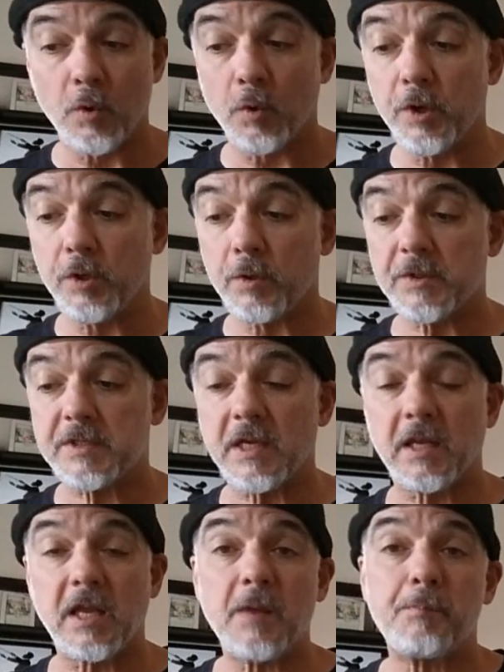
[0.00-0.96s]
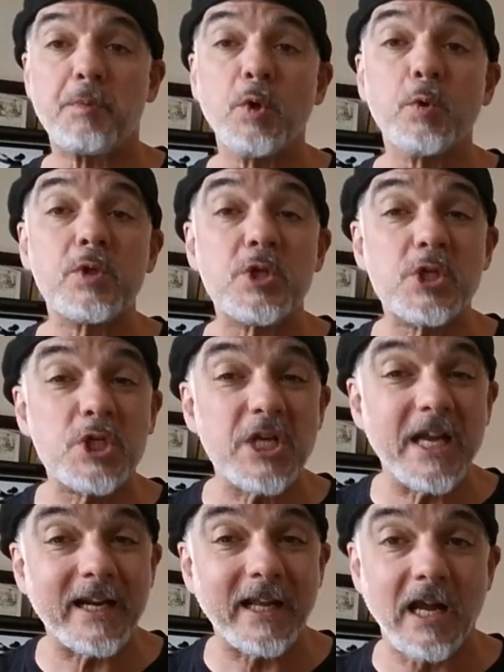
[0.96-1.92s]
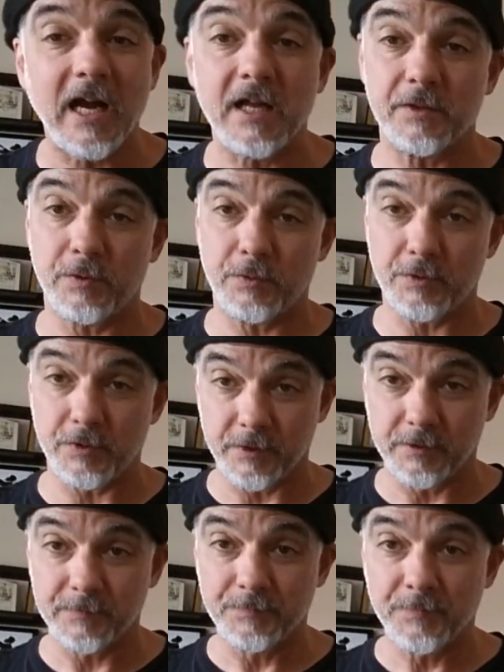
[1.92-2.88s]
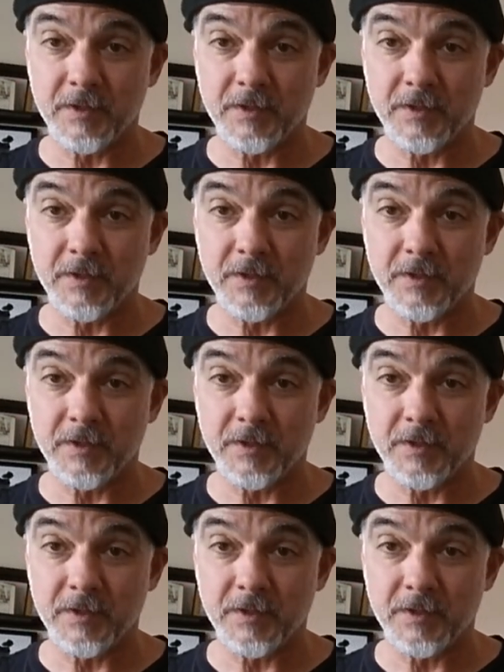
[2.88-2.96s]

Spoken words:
or you could say ppiù cercando.